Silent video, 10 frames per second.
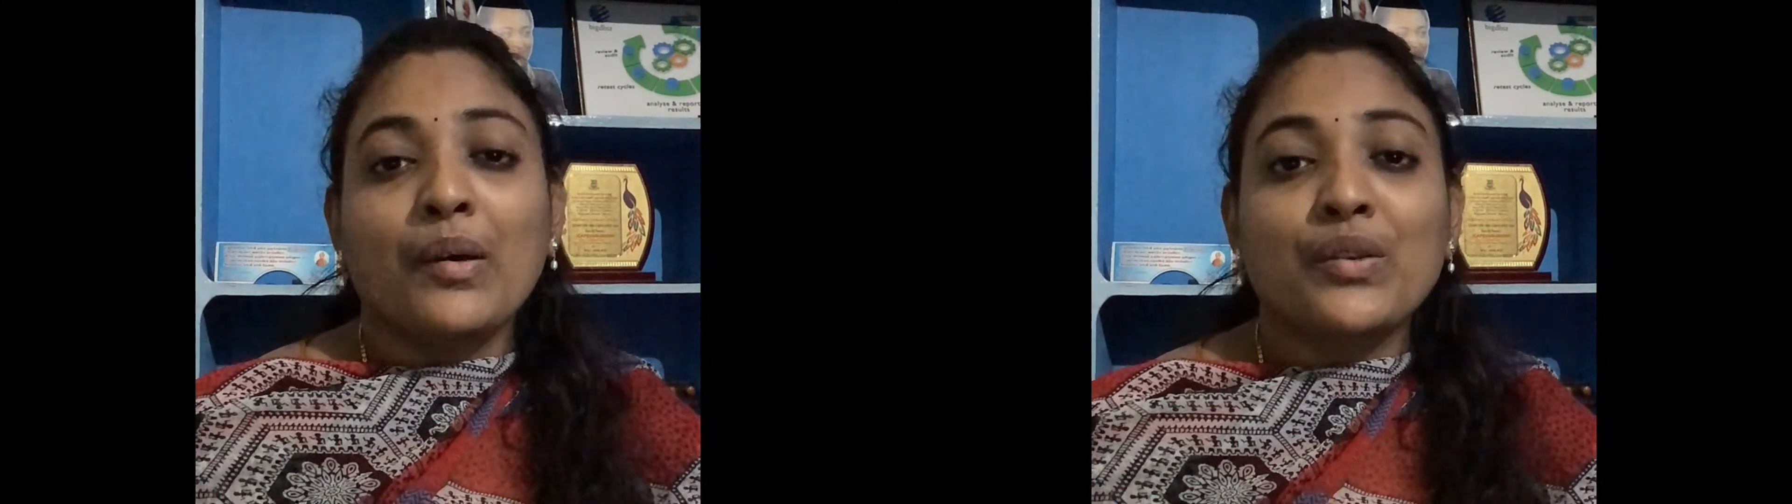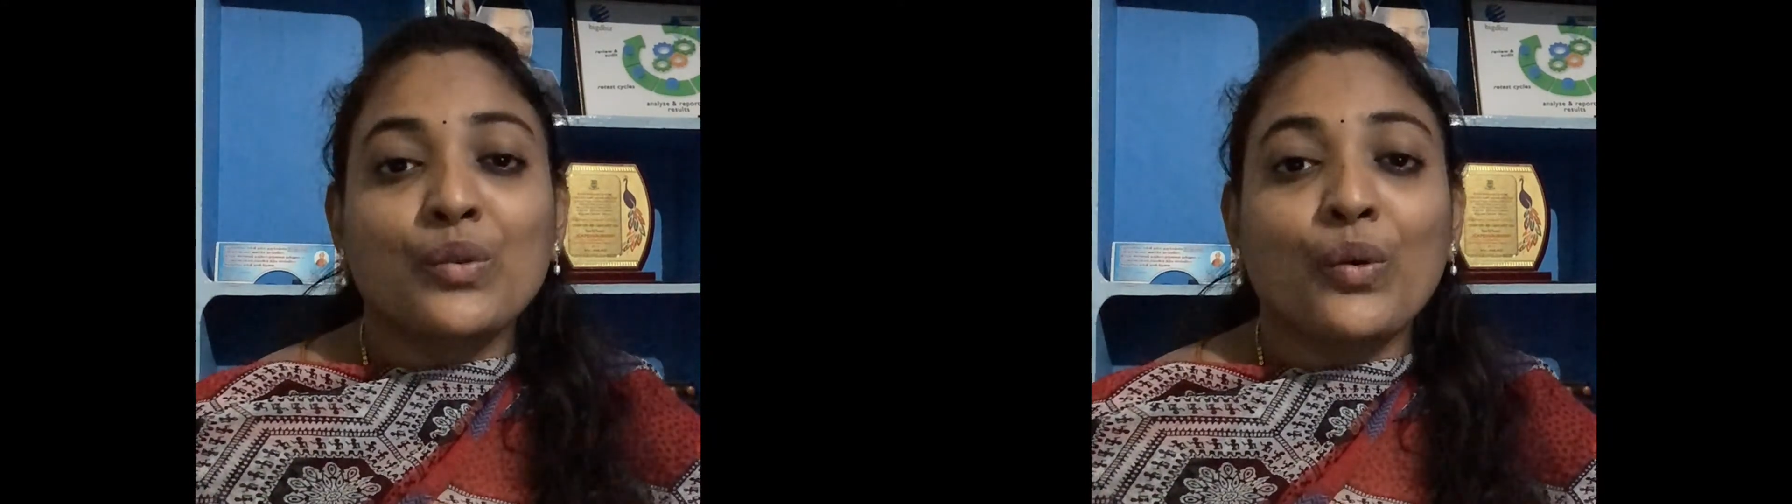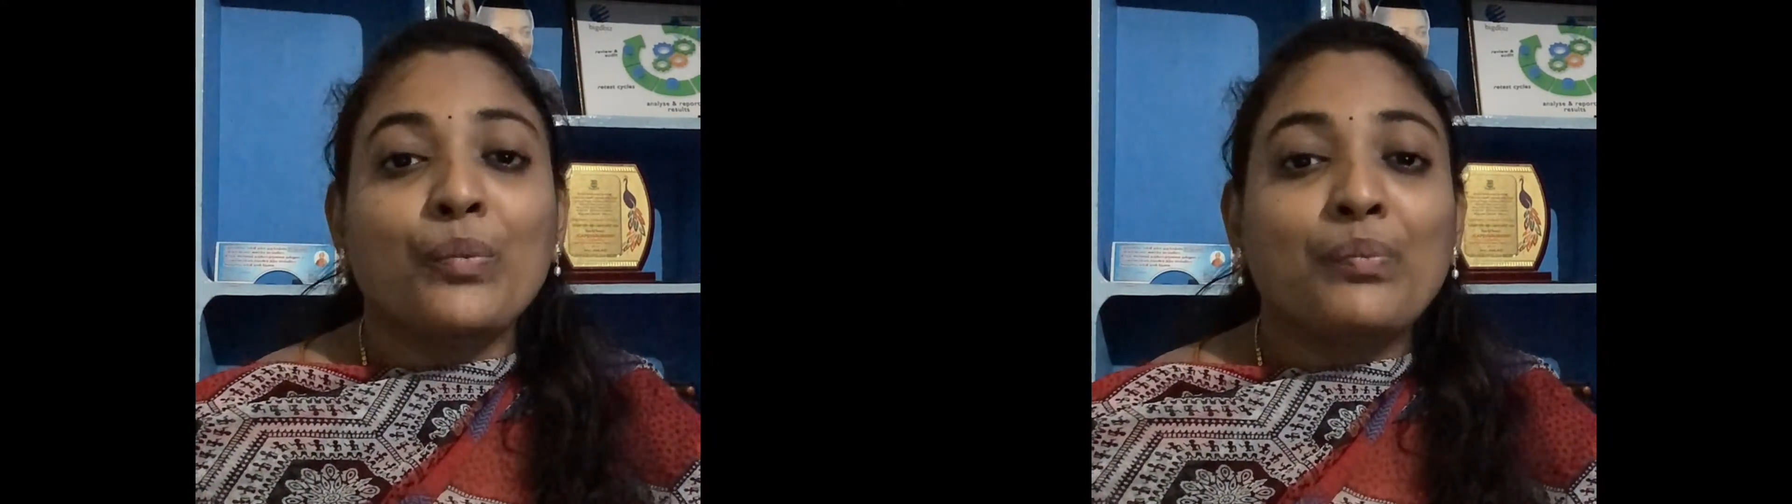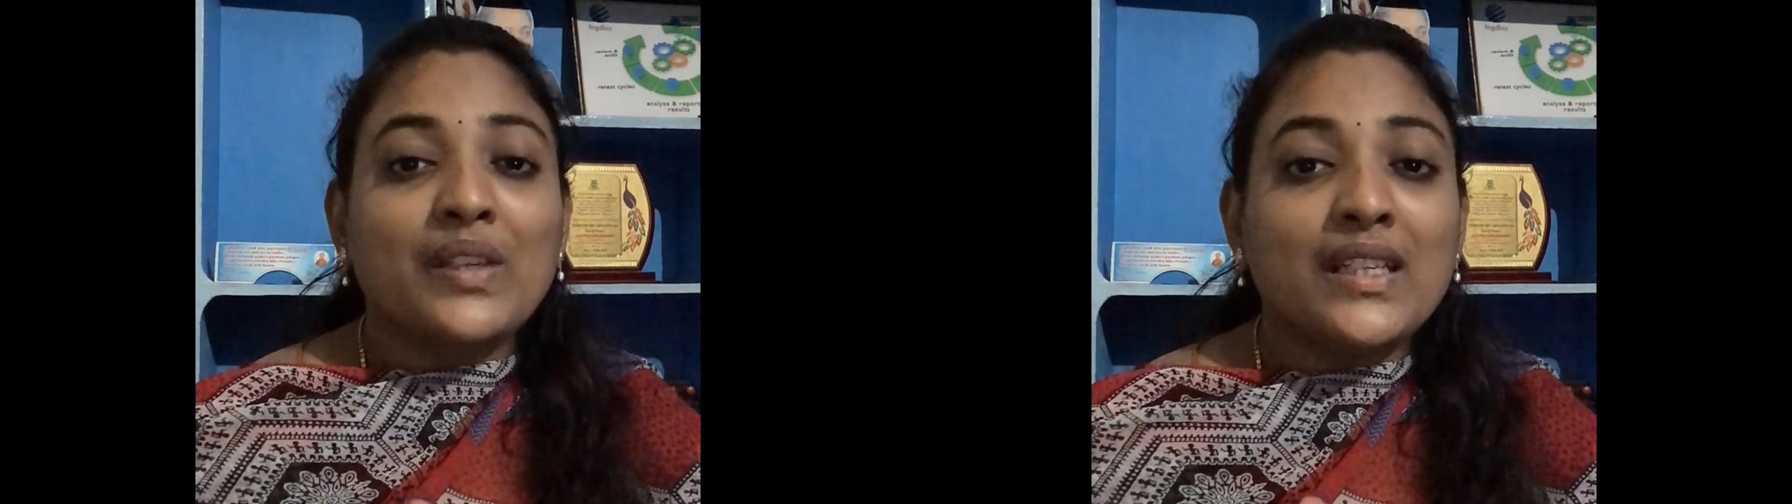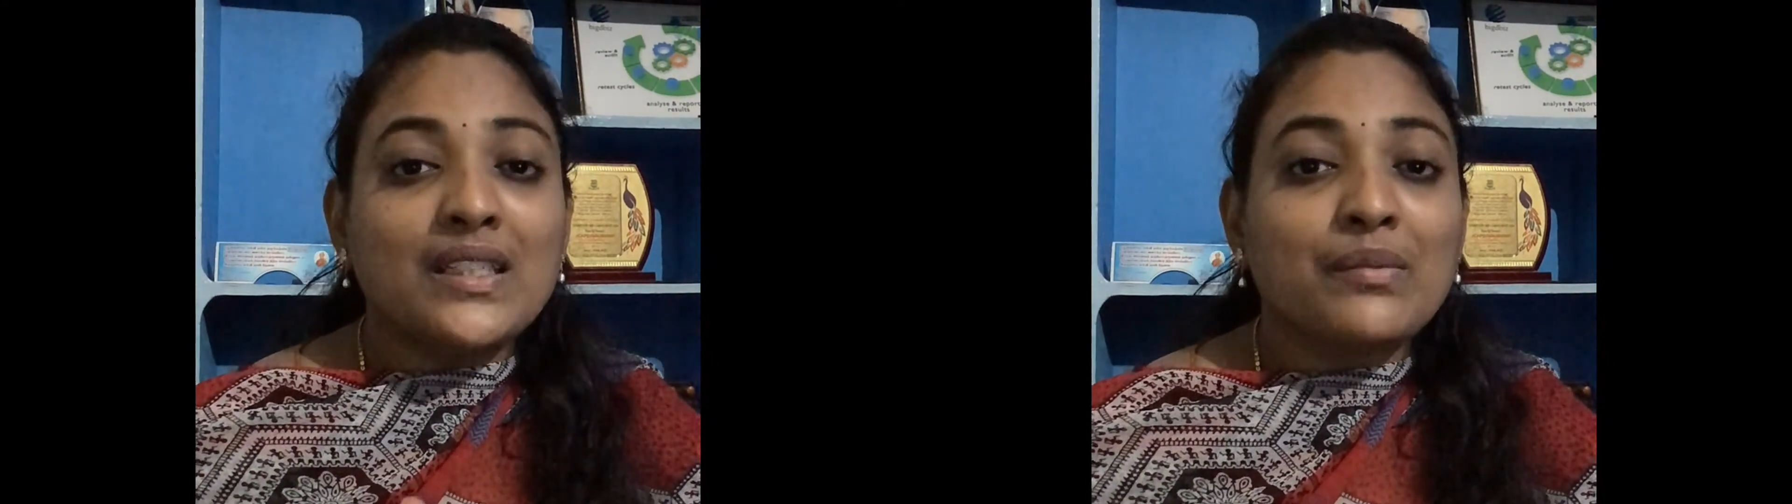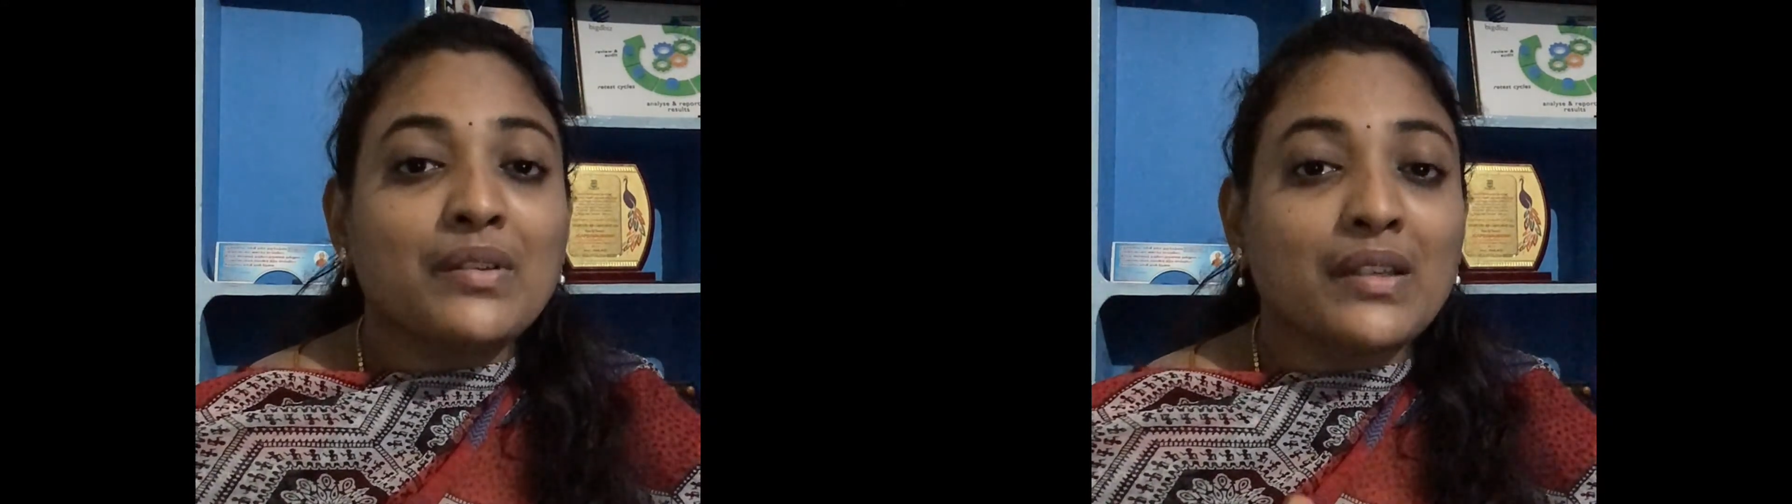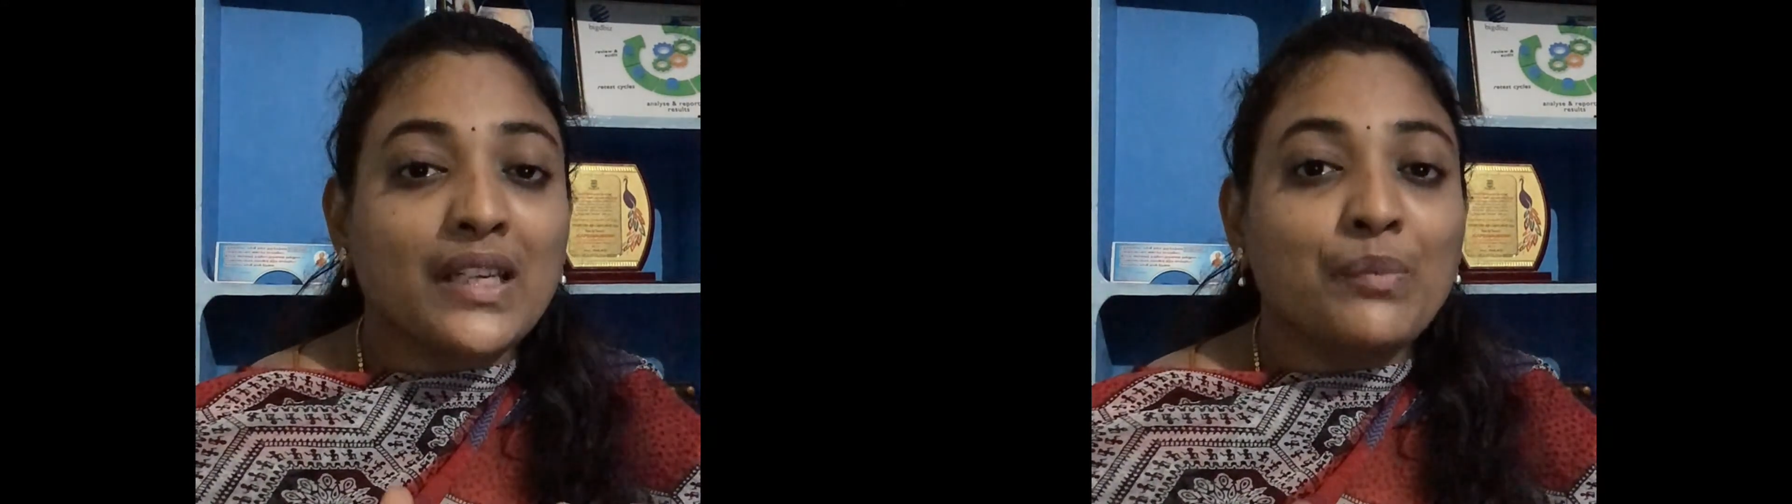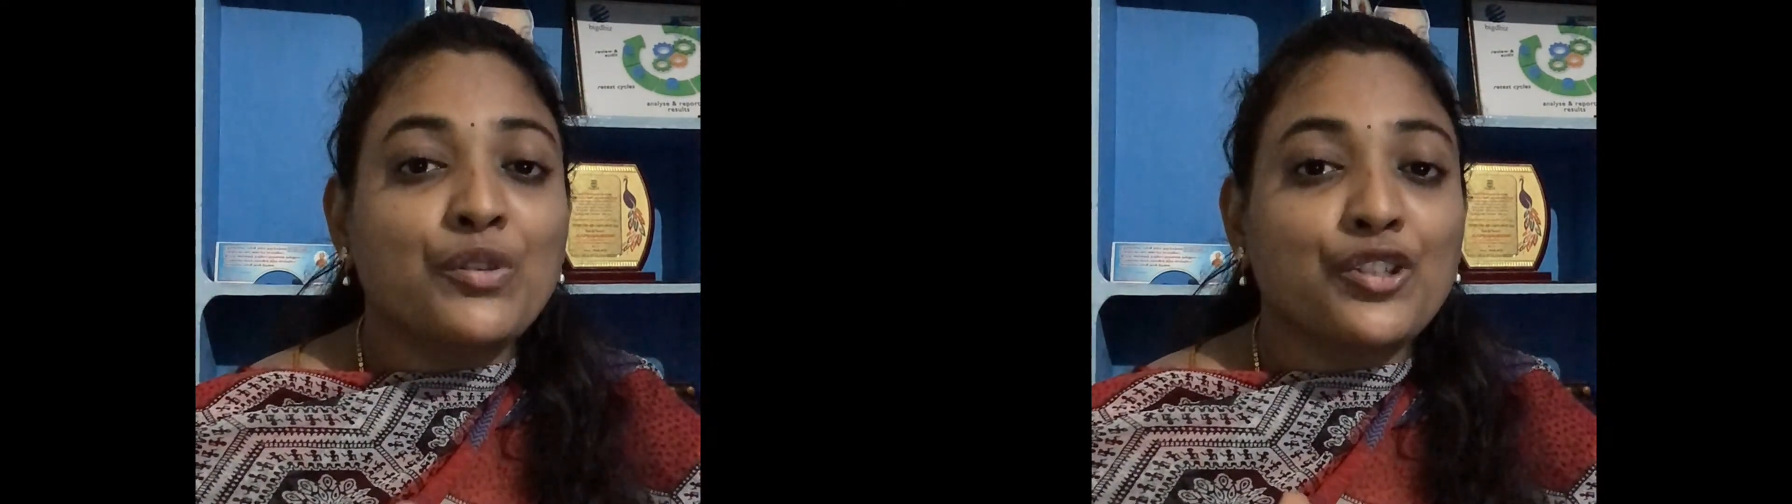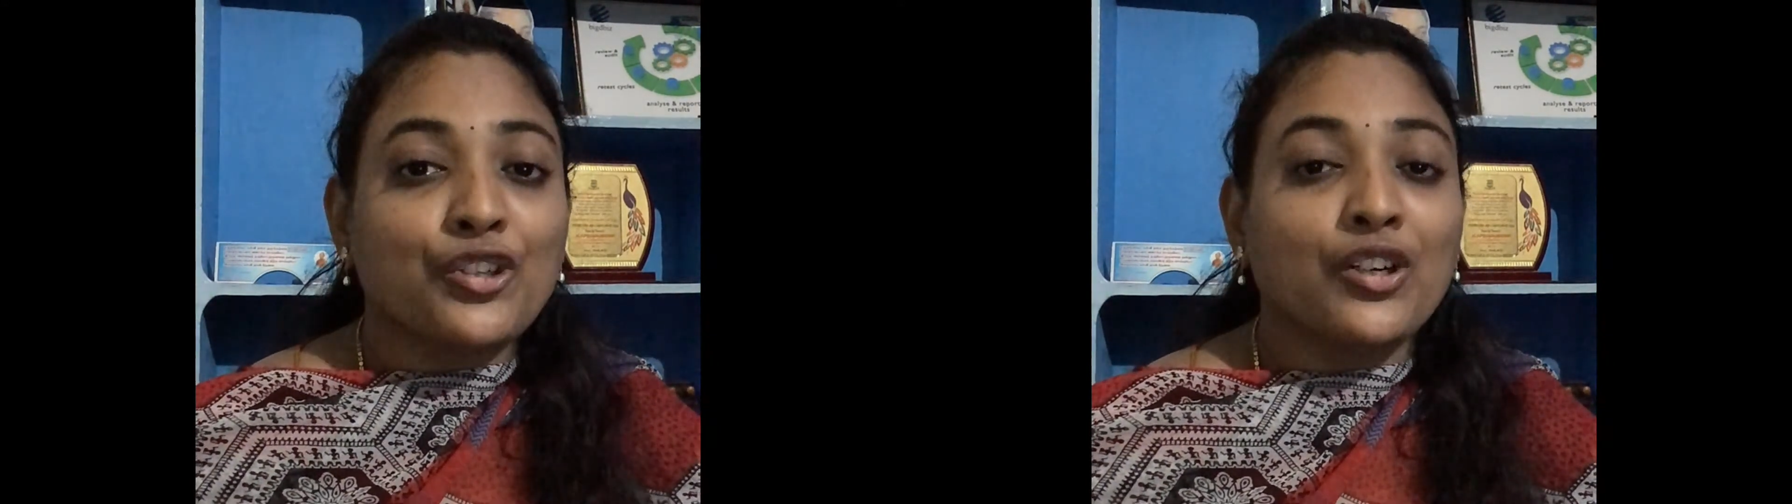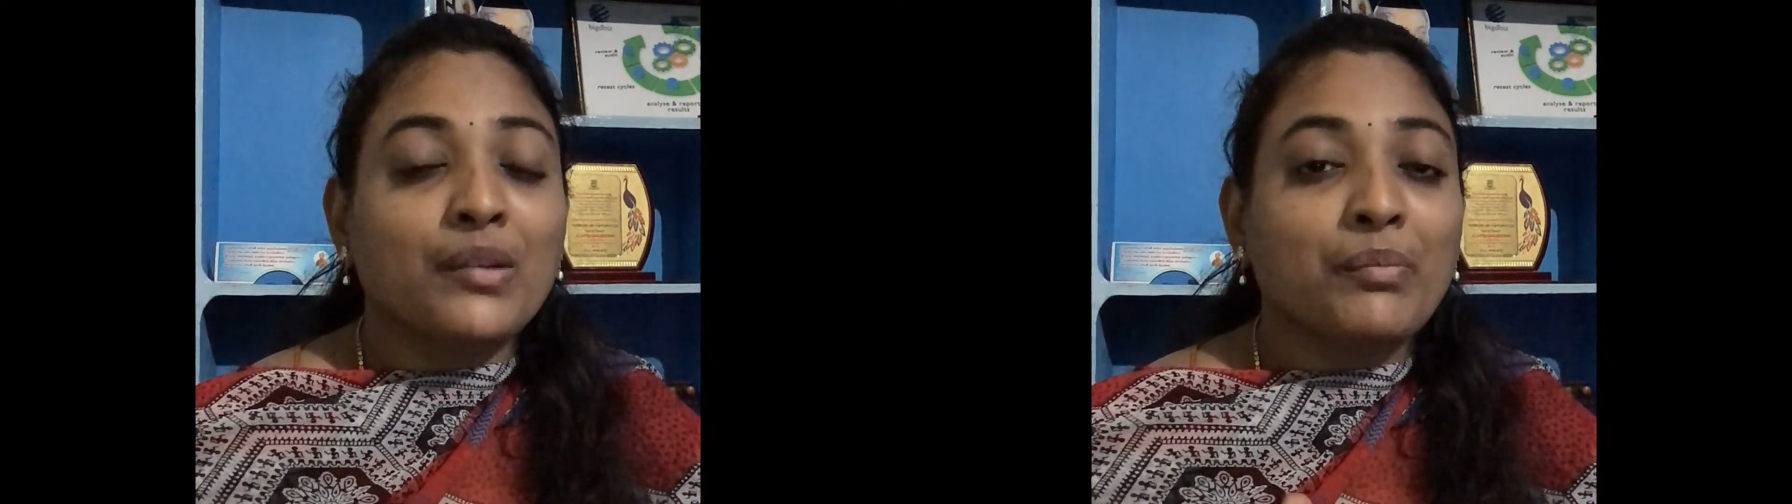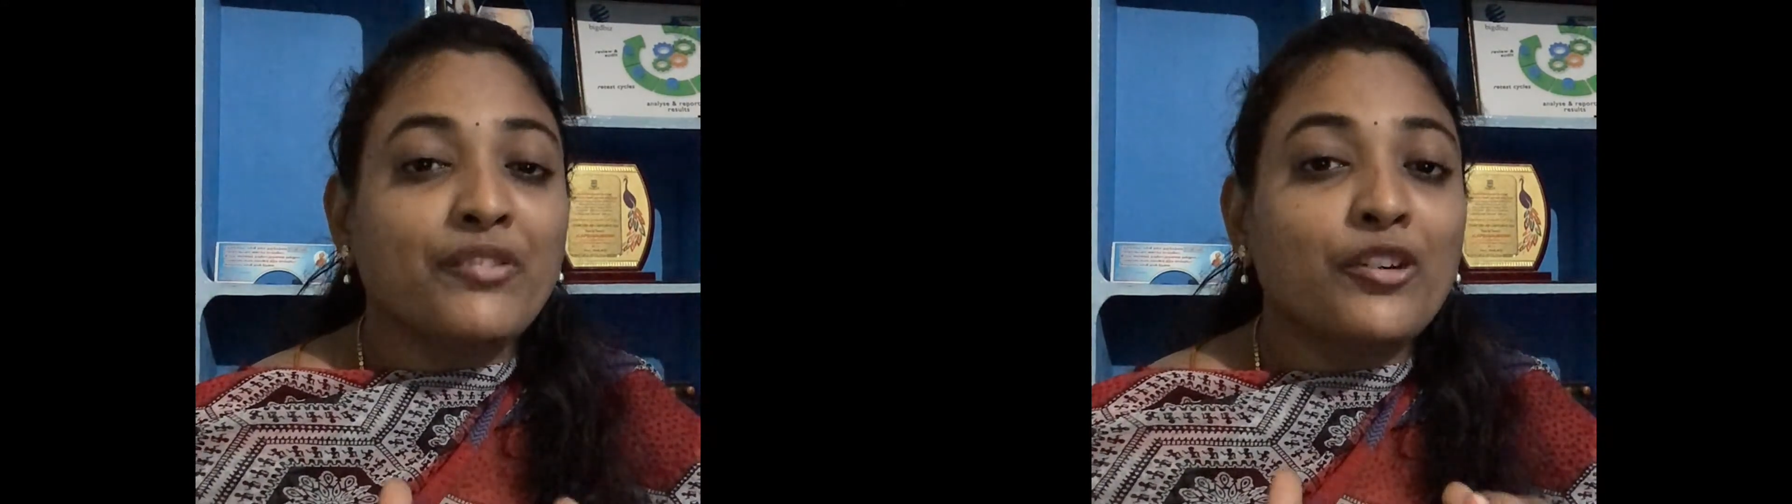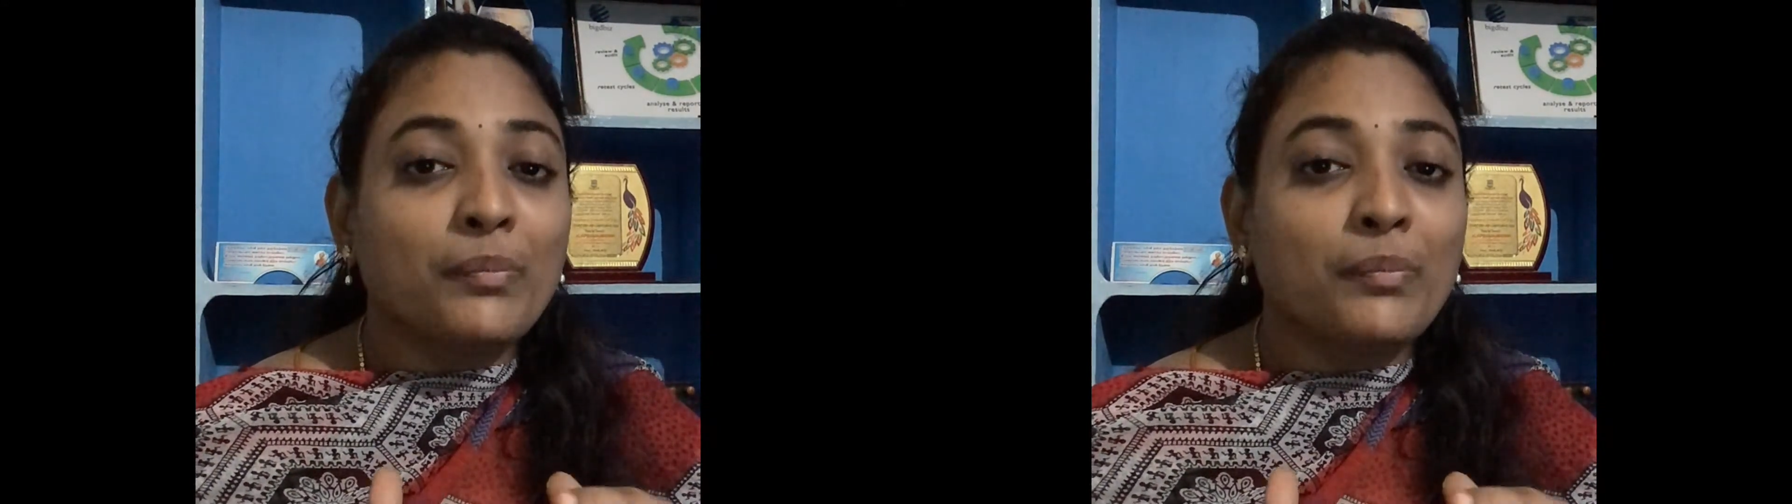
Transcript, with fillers: So please keep sure before